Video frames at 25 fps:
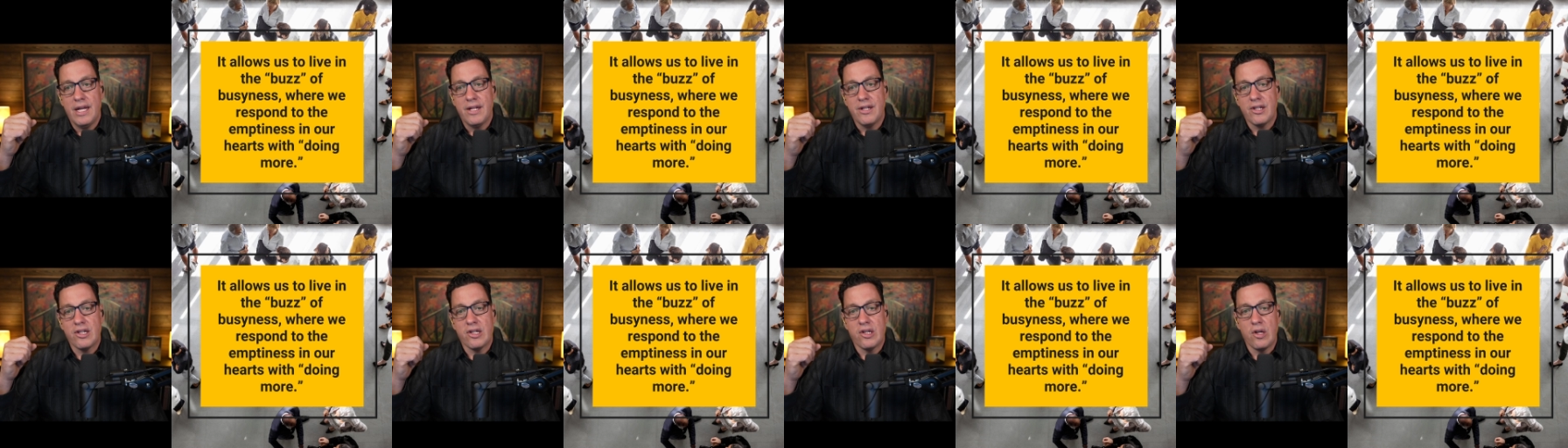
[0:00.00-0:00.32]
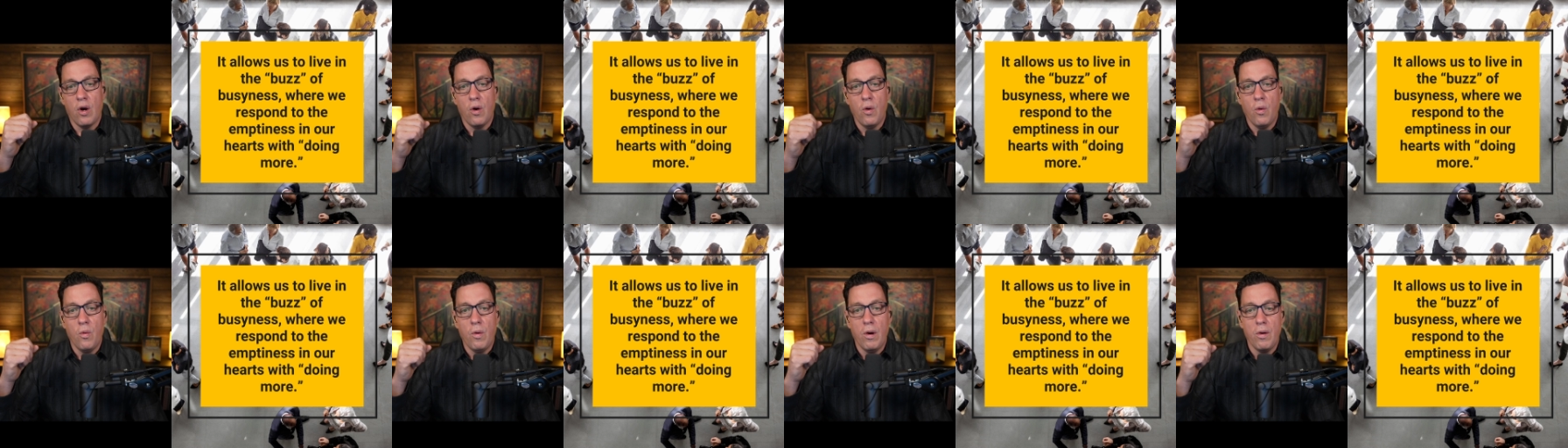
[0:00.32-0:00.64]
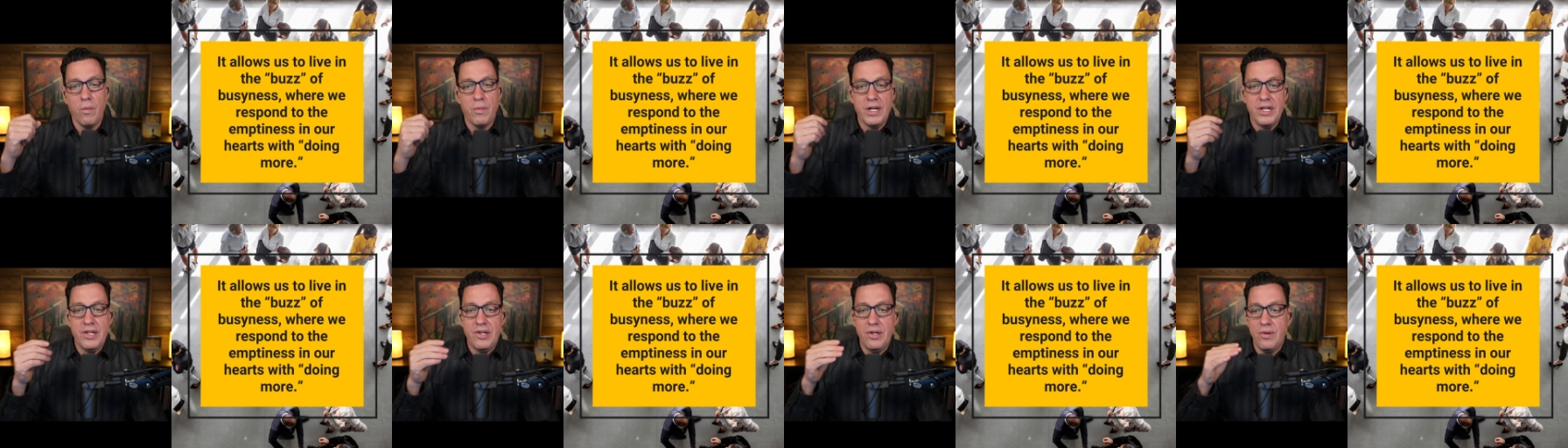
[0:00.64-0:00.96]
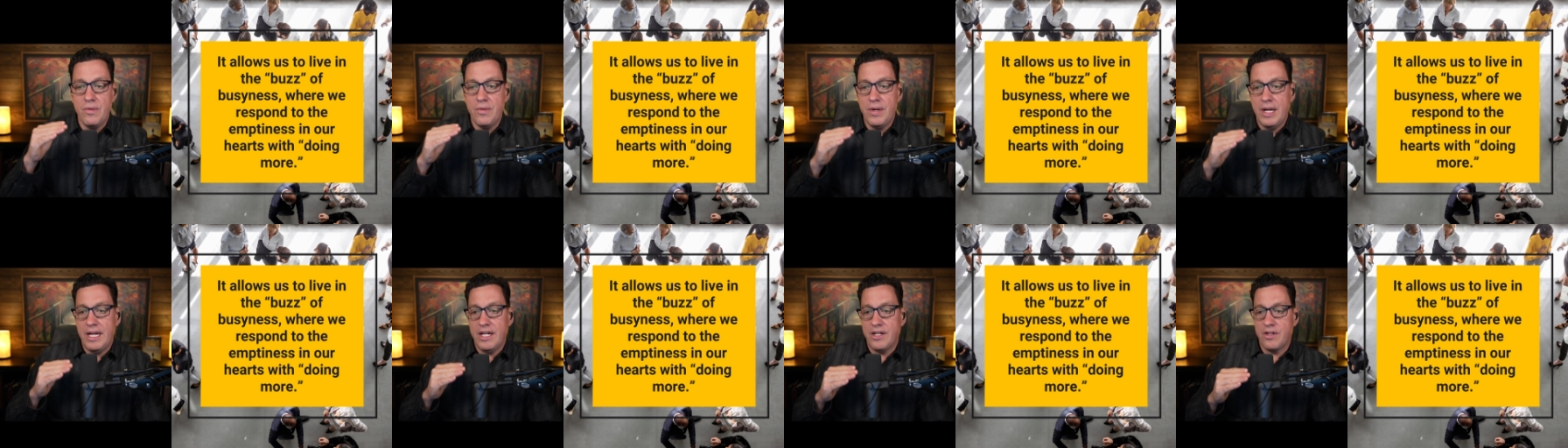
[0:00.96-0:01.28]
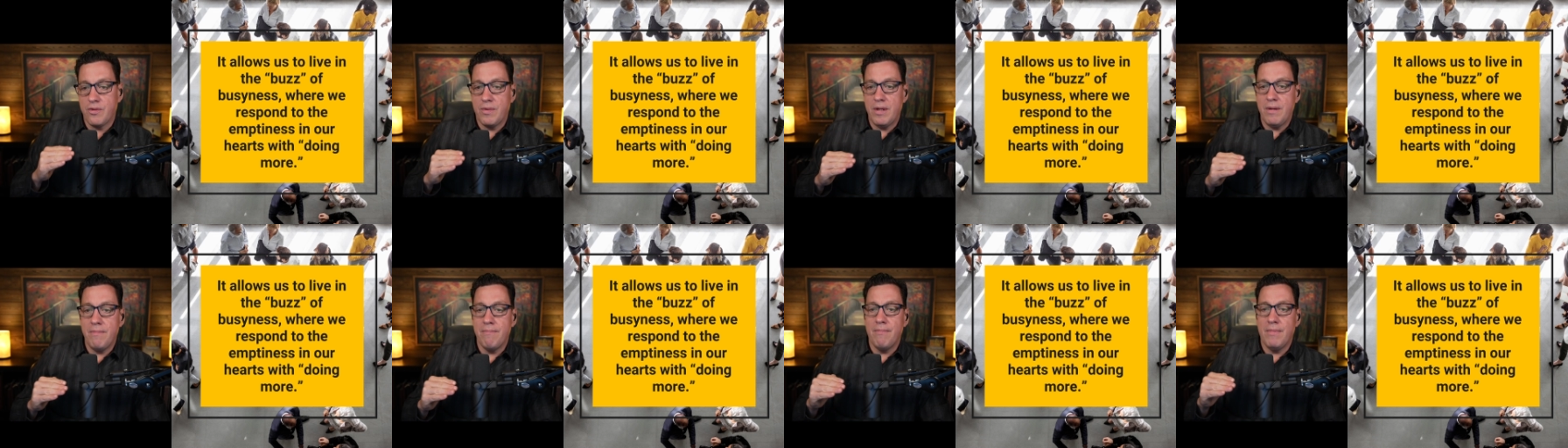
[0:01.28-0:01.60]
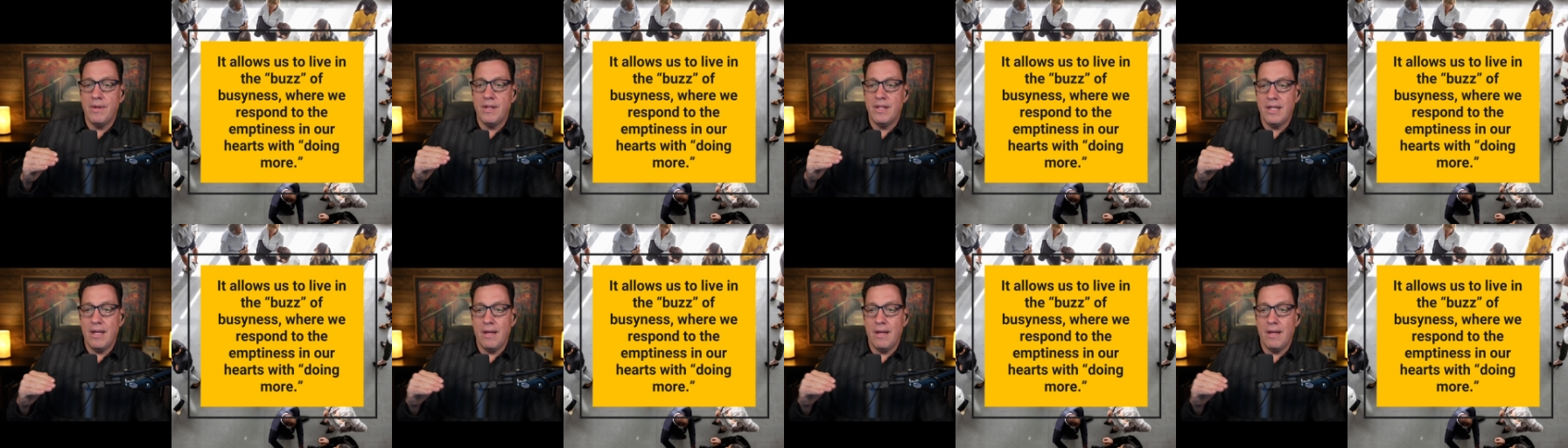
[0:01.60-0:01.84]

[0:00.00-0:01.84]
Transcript: So what we do is we